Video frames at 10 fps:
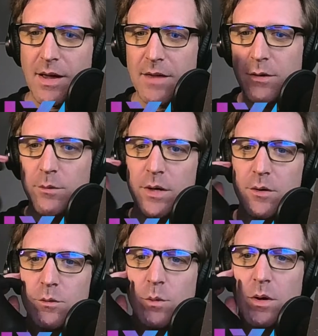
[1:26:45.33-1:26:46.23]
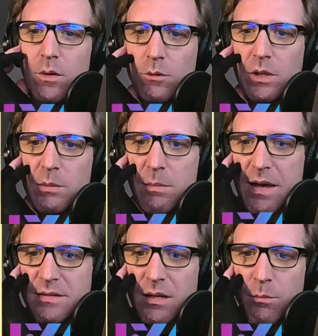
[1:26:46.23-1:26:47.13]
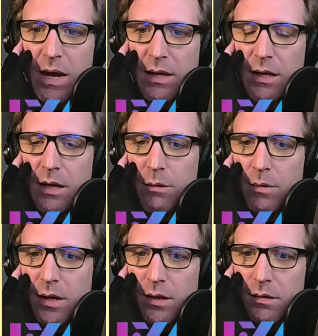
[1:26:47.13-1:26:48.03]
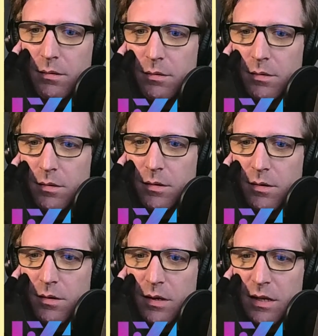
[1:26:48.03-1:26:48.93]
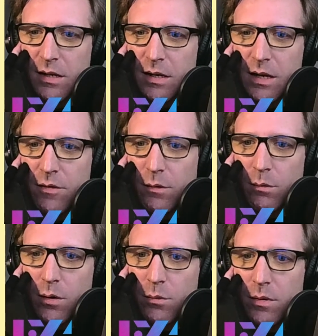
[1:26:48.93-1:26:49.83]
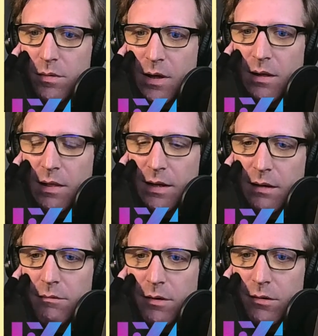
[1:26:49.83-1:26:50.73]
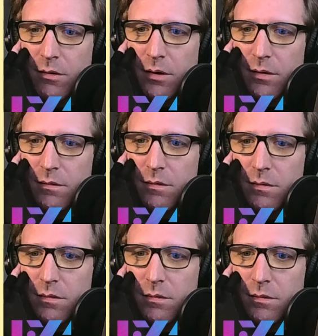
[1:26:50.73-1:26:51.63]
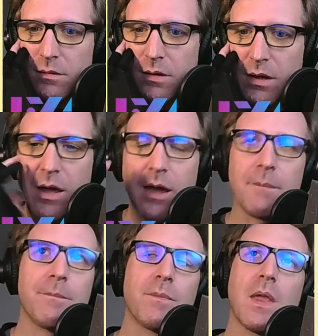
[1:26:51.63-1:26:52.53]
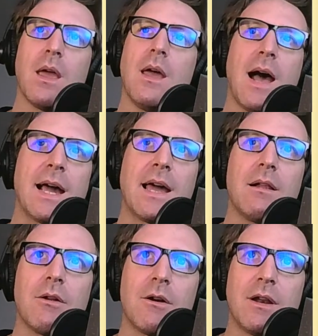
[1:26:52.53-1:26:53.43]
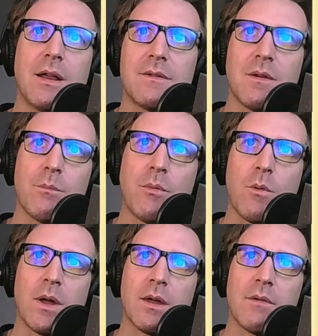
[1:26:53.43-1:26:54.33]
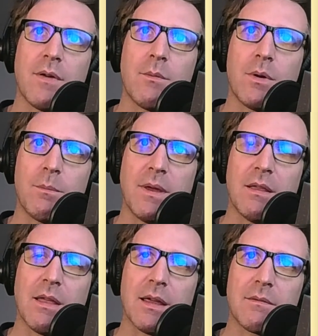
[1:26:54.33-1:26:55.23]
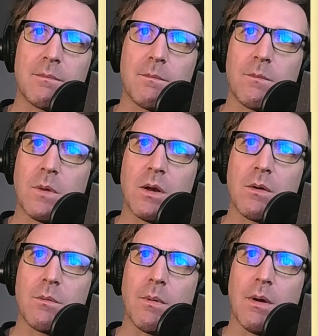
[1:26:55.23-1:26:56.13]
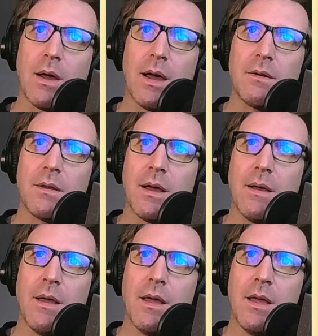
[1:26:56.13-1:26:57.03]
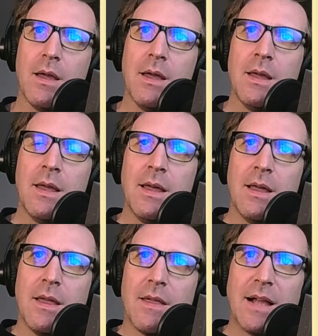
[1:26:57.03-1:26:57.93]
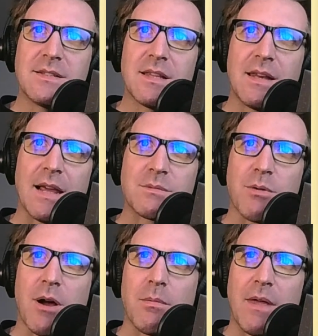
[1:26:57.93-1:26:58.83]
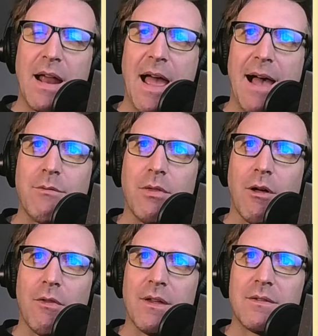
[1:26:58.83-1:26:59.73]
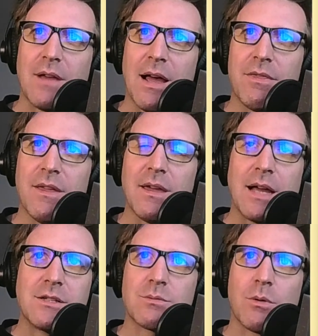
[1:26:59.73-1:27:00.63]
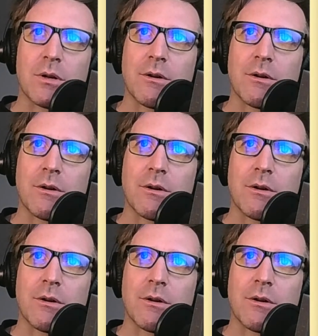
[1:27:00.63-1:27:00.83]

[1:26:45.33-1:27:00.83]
I think renders would only be best in painting anyway. Nothing wrong with not liking rendering. It's yeah. I got to learn it at some point if I want to be like, you know, I don't that's the next problem that I have with all this. I think I just want to